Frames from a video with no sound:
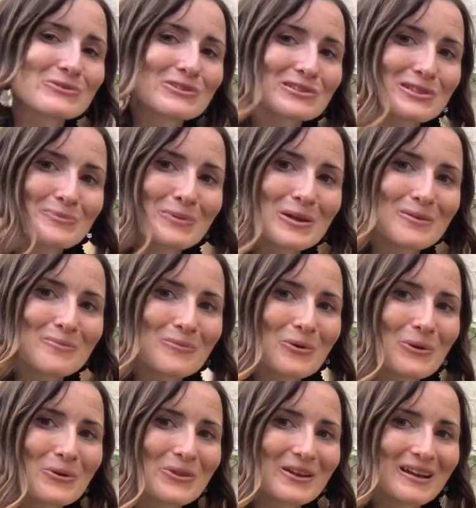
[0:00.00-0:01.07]
just a bit
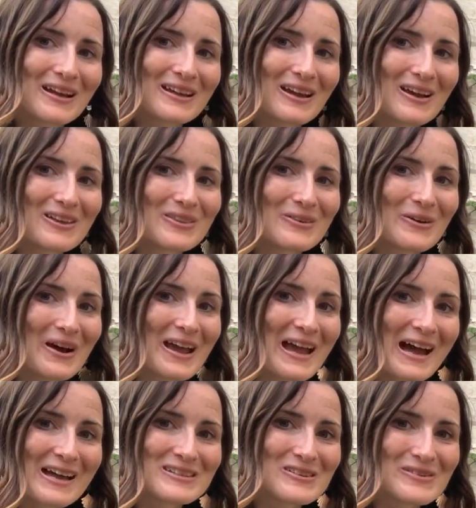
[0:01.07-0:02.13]
more than I thought I
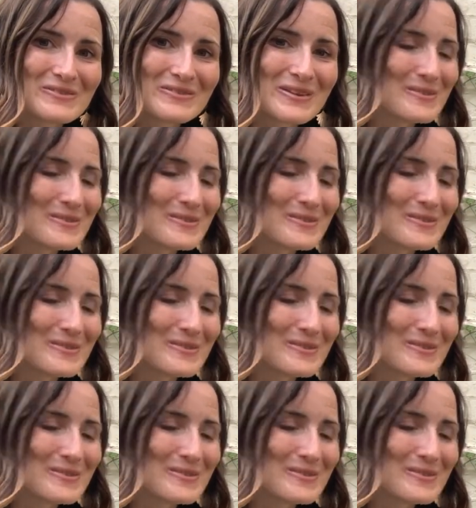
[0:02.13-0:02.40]
had of